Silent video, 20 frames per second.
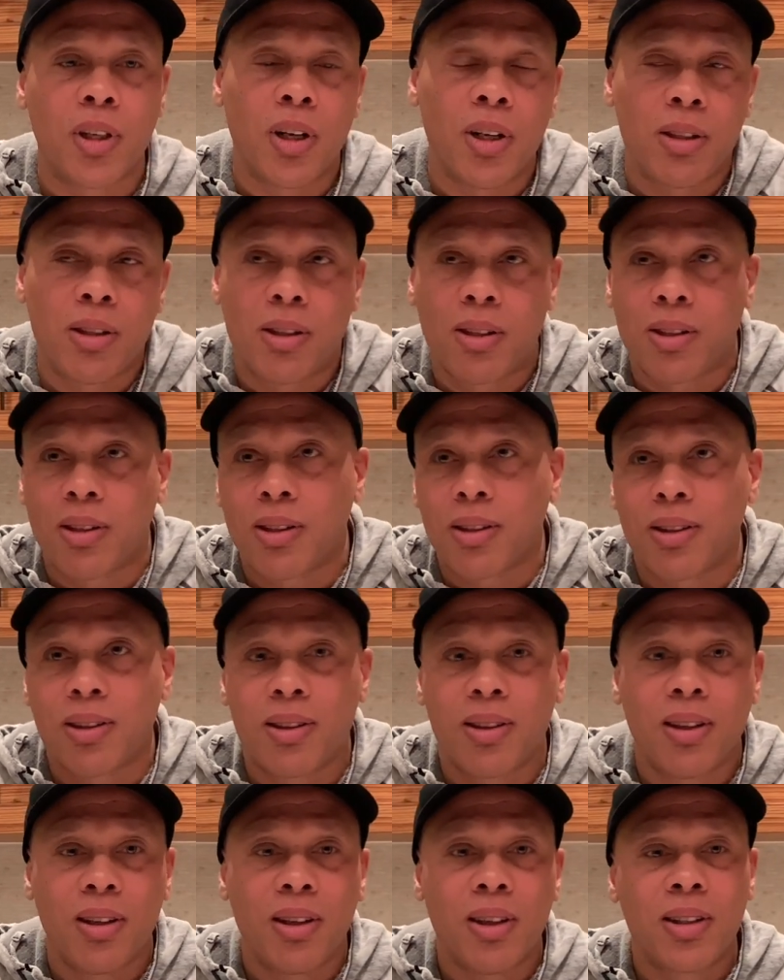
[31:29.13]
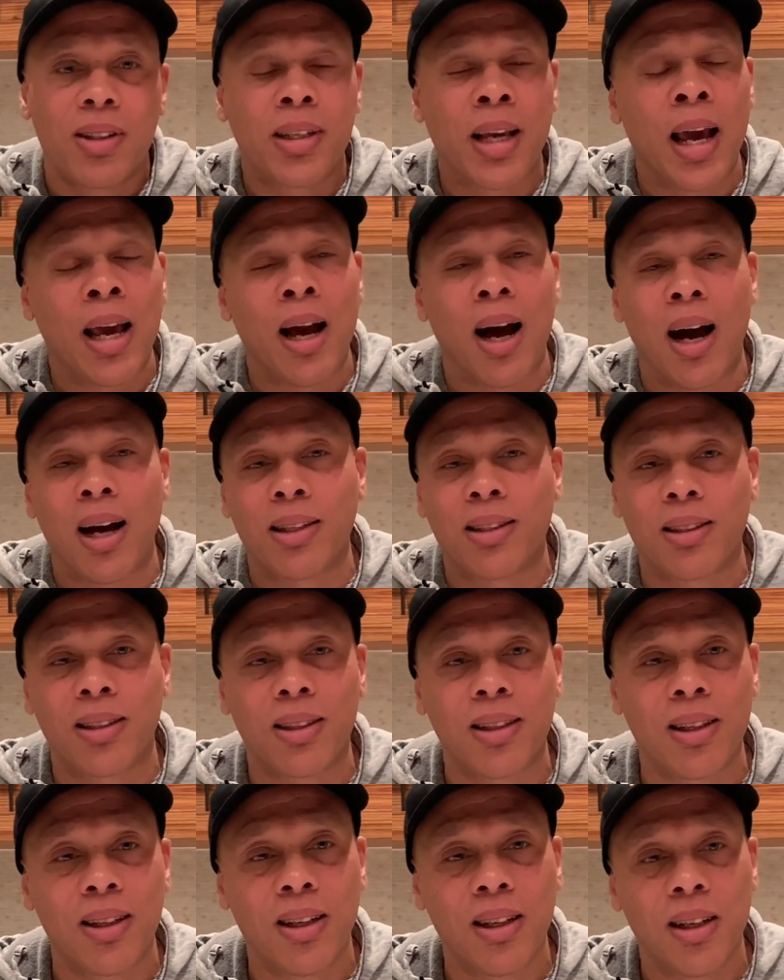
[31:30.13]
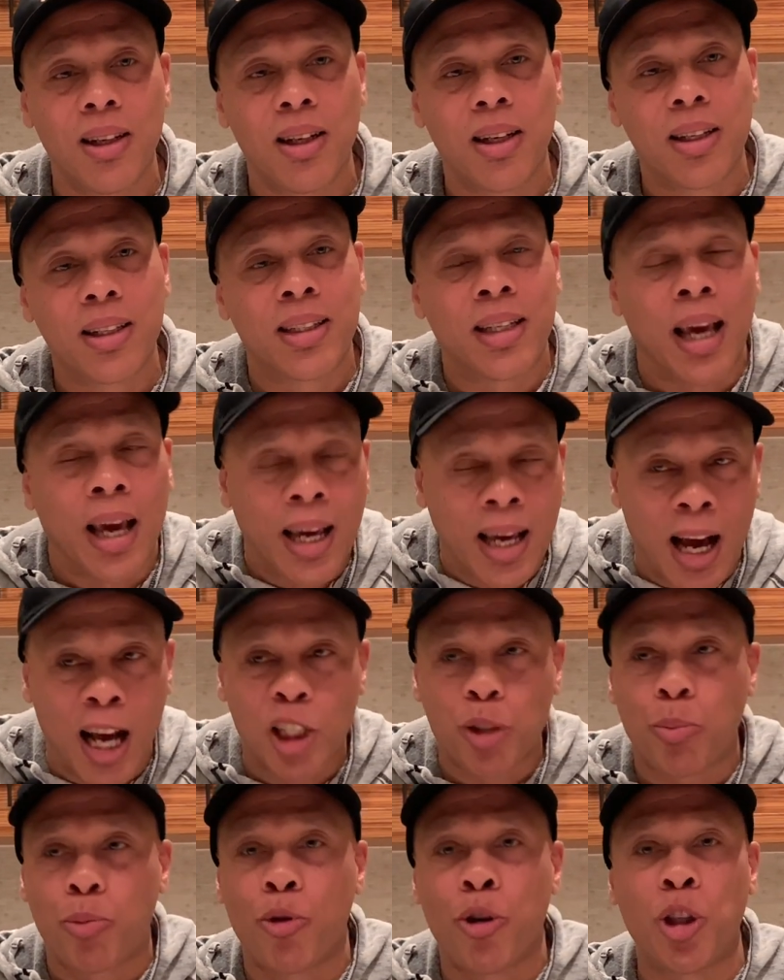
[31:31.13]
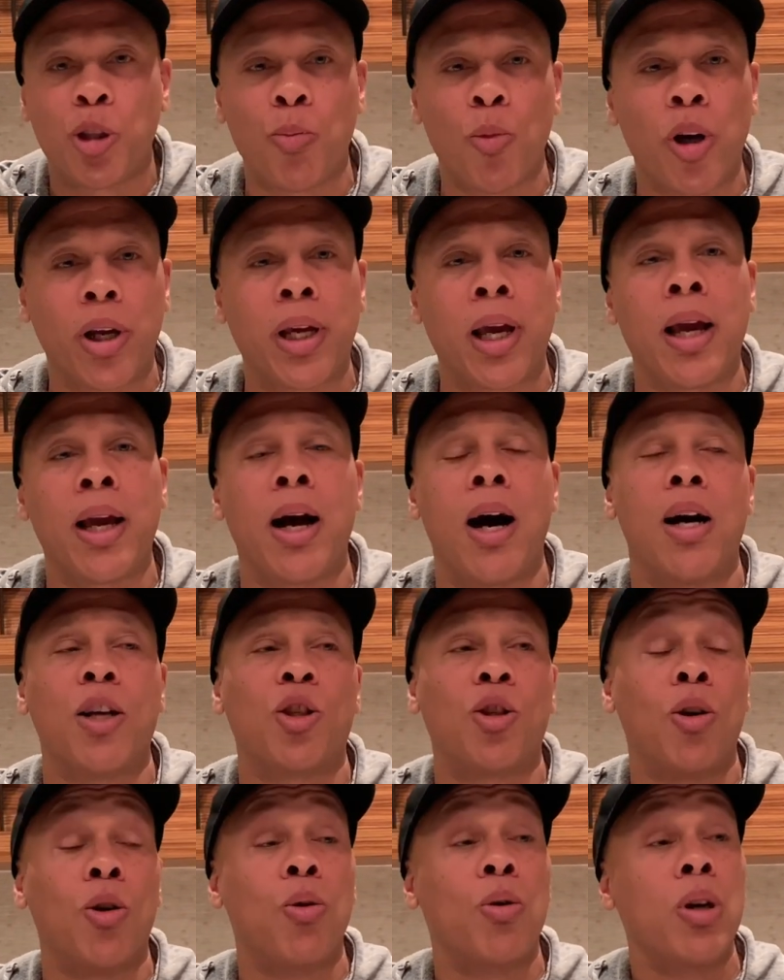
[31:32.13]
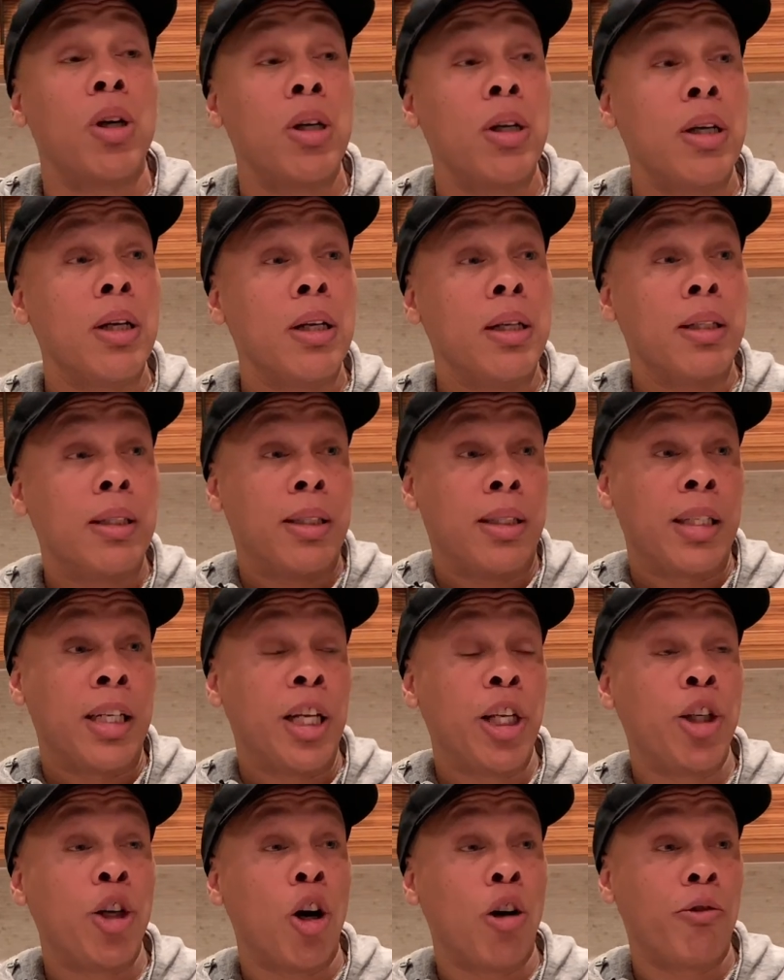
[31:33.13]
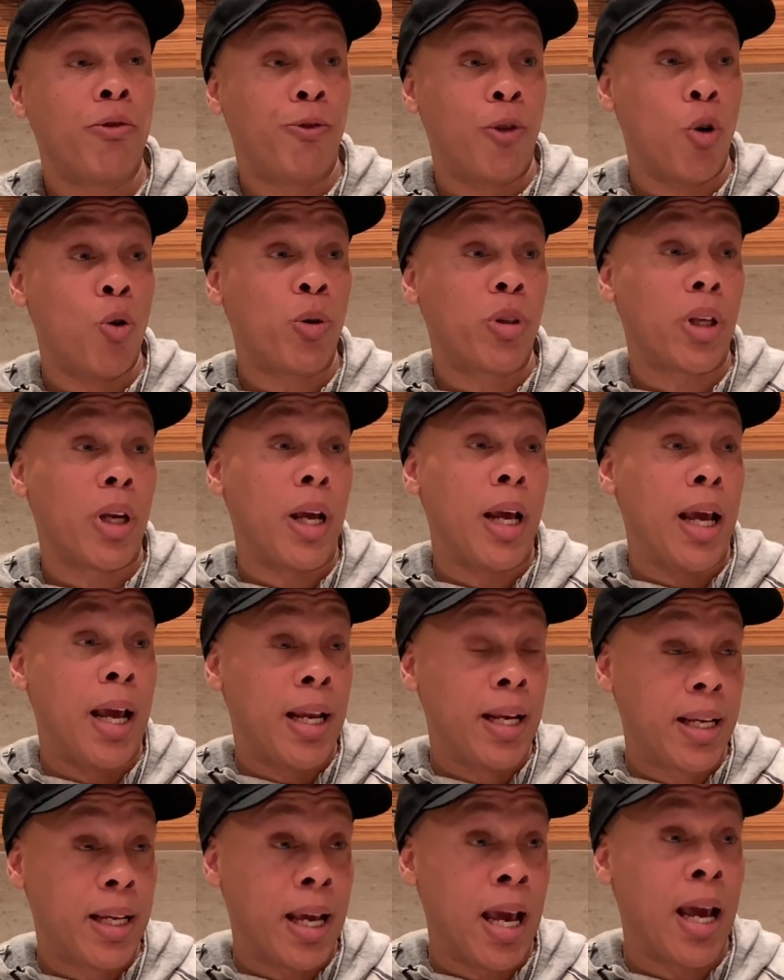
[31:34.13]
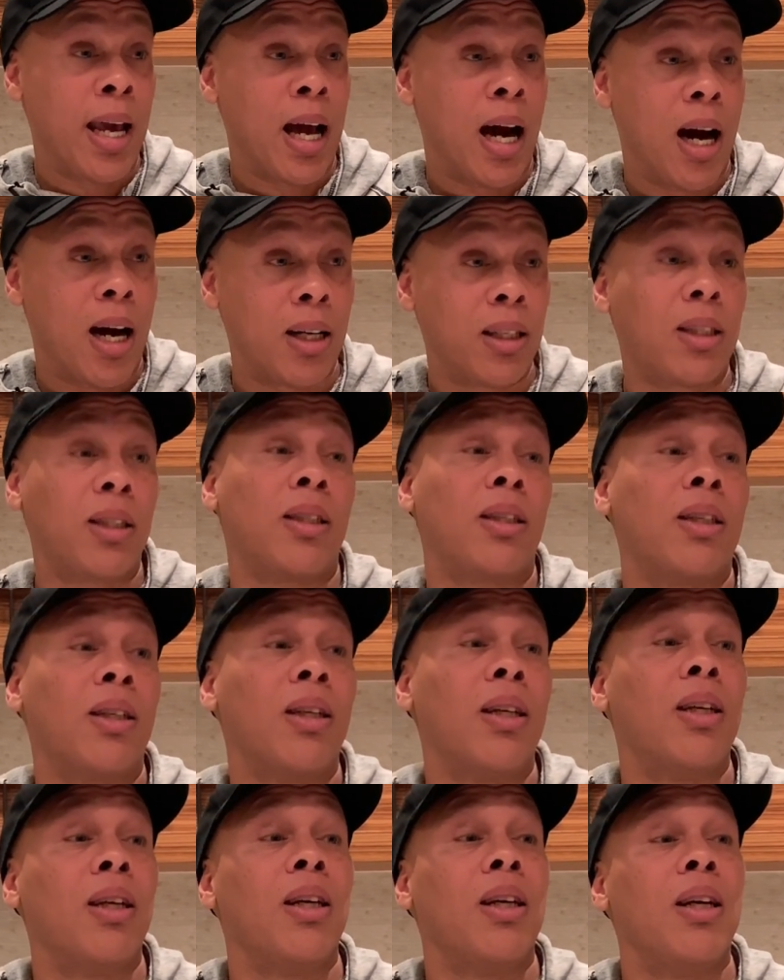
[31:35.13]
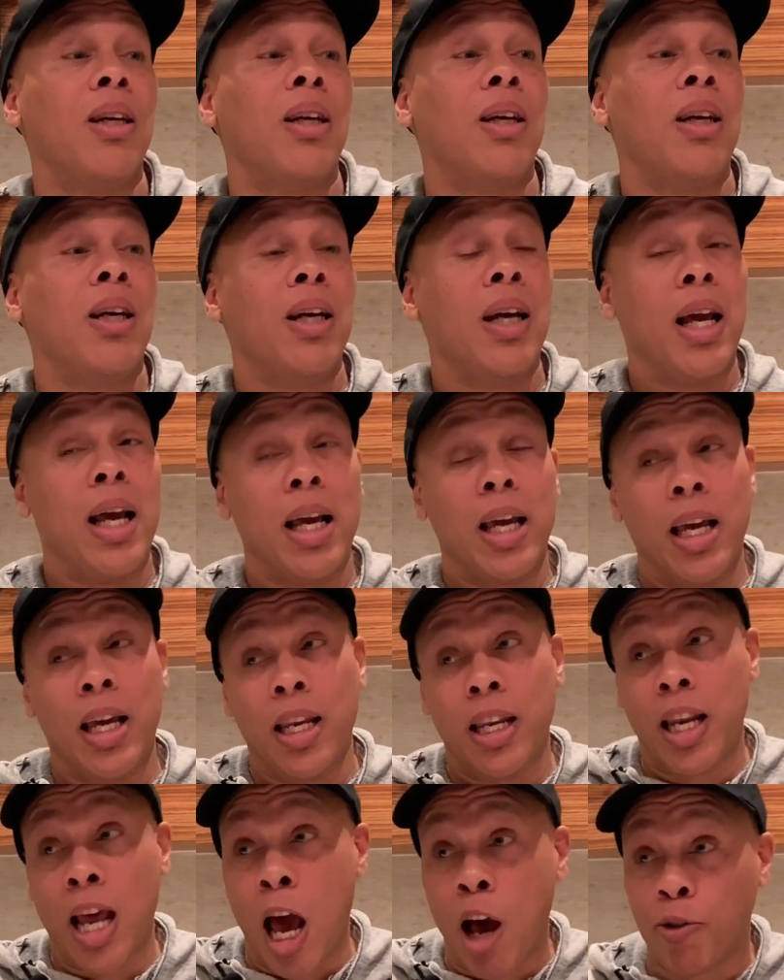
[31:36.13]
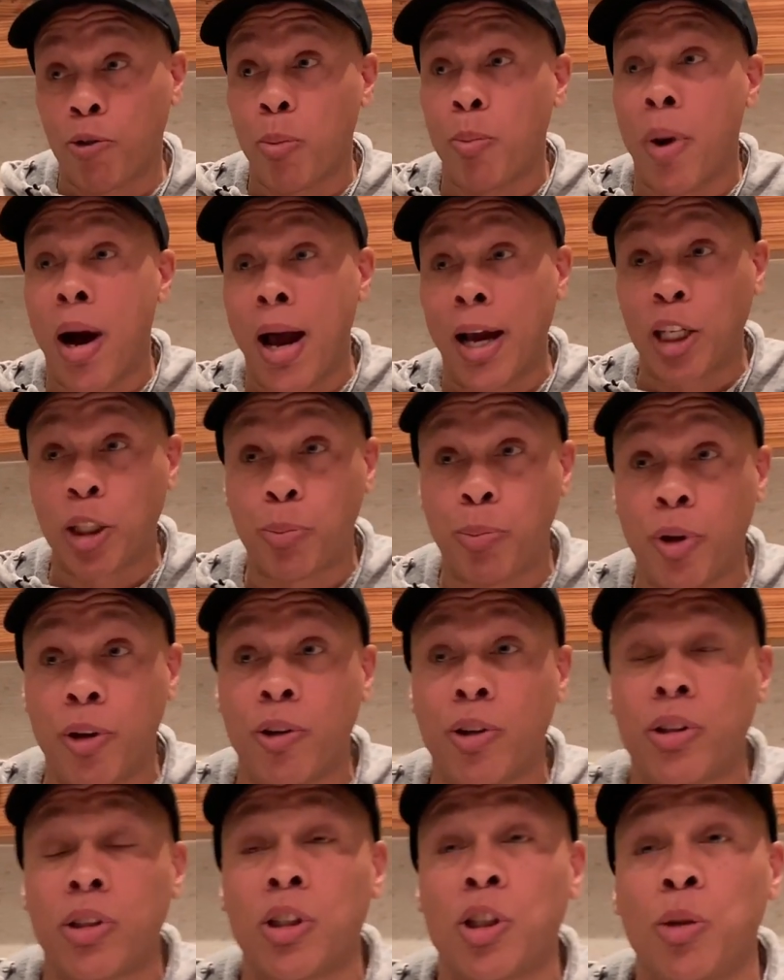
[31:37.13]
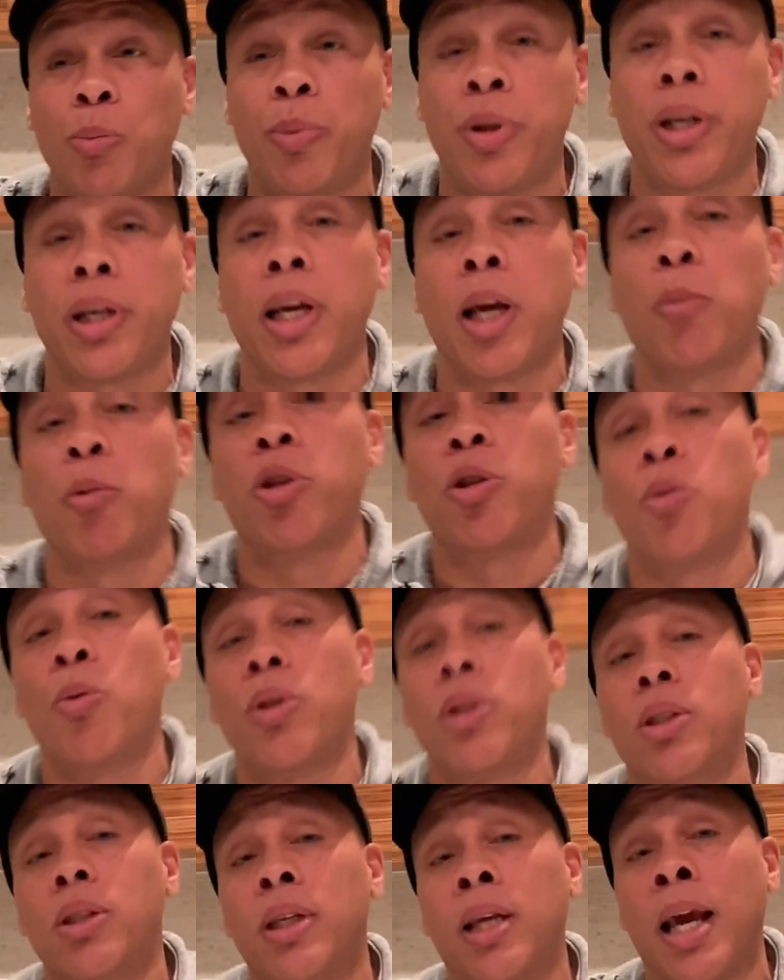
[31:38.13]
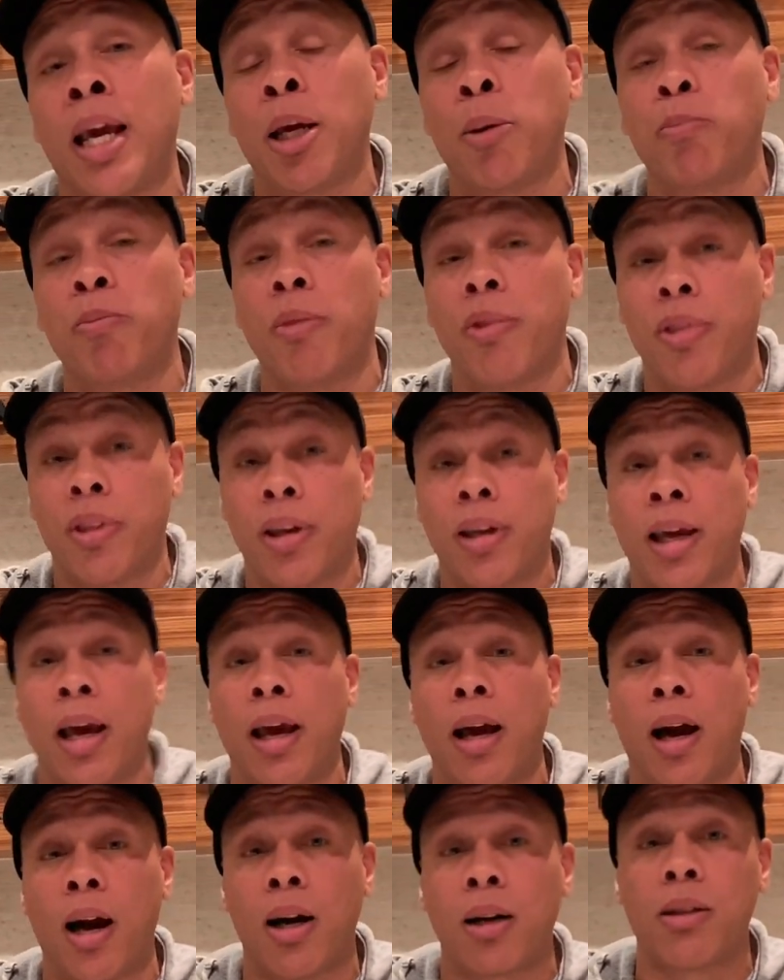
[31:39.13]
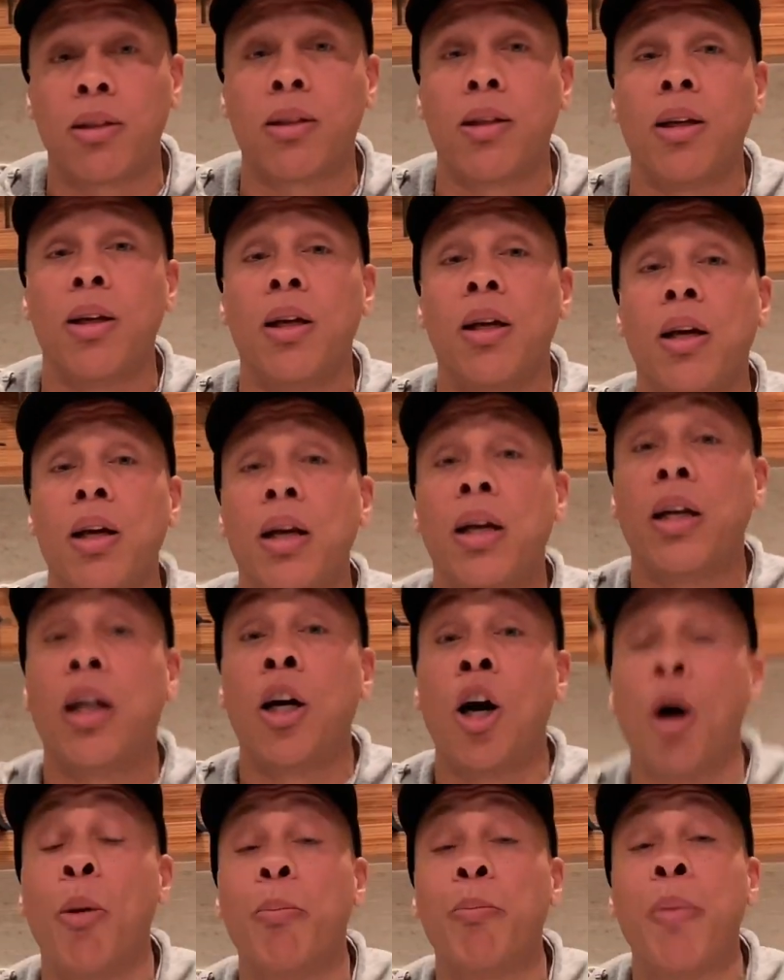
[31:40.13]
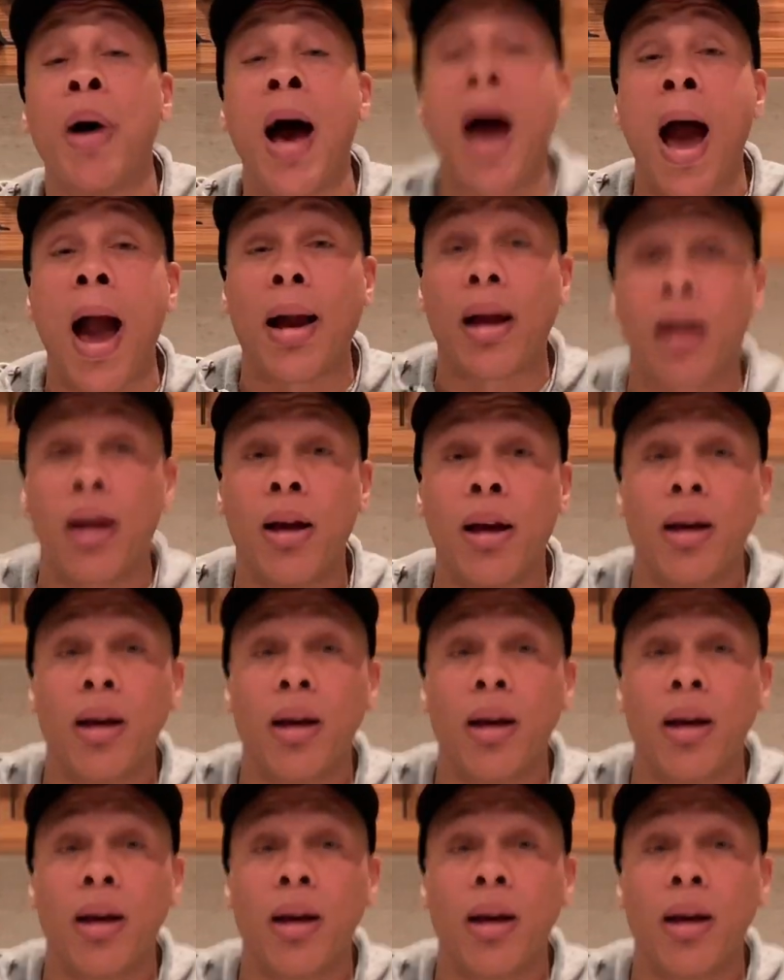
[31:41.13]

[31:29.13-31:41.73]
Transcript: Because it's chaos. Chaos breeds more chaos. So seeing young folks in chaos, and then having my experiences being able to escape the chaos, come back,